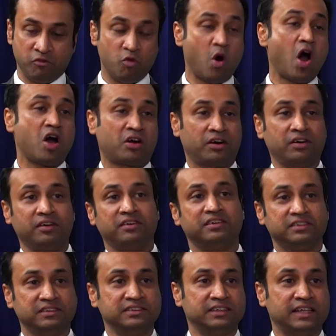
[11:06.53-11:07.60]
water
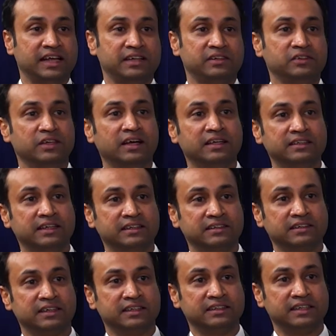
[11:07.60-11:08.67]
that
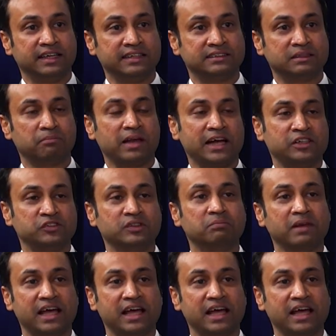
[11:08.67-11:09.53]
is supplied to the plants.